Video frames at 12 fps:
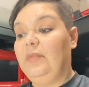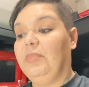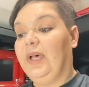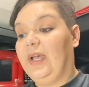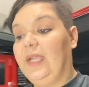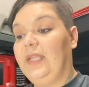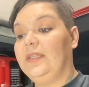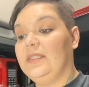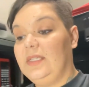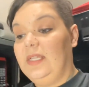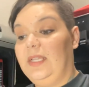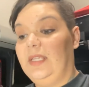behind the
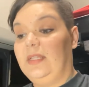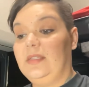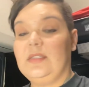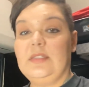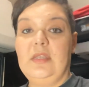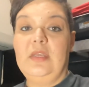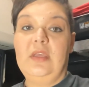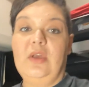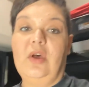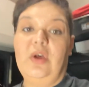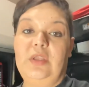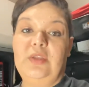scenes
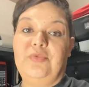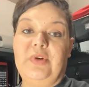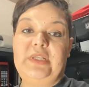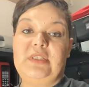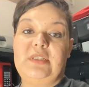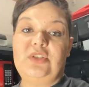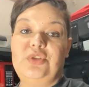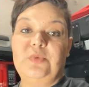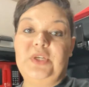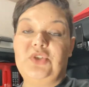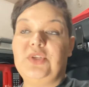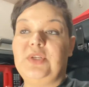on the freight
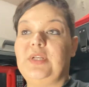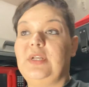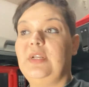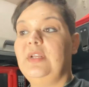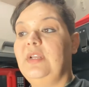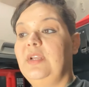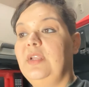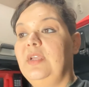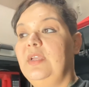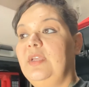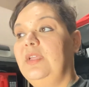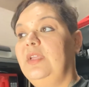situation.
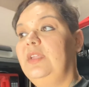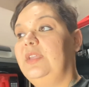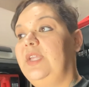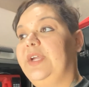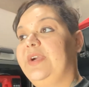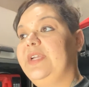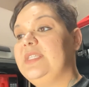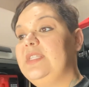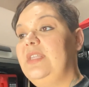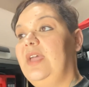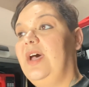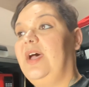There is
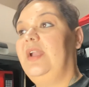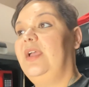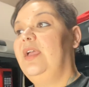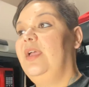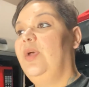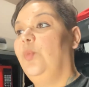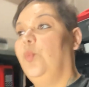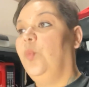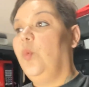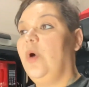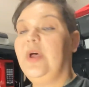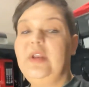not
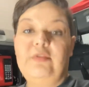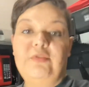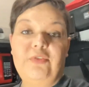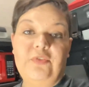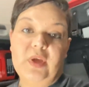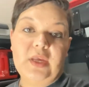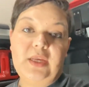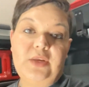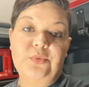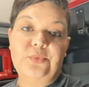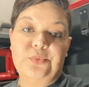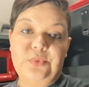one
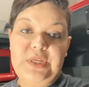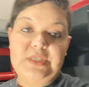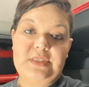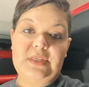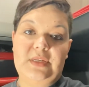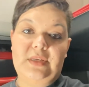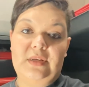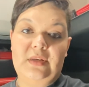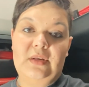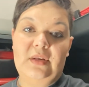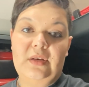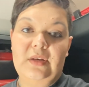fucking reason
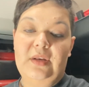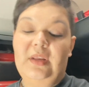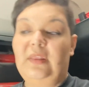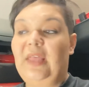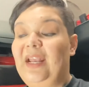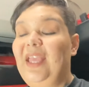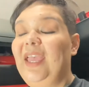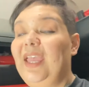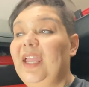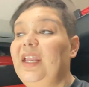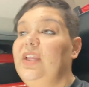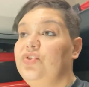that
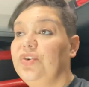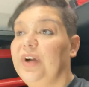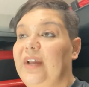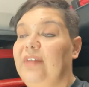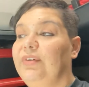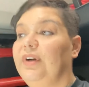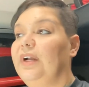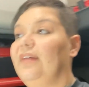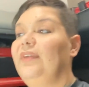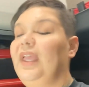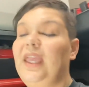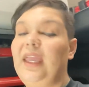any driver
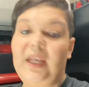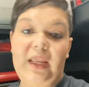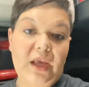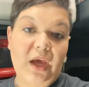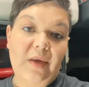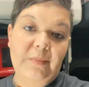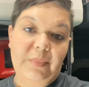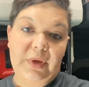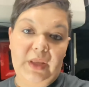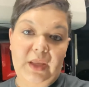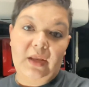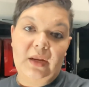of any
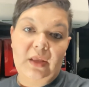company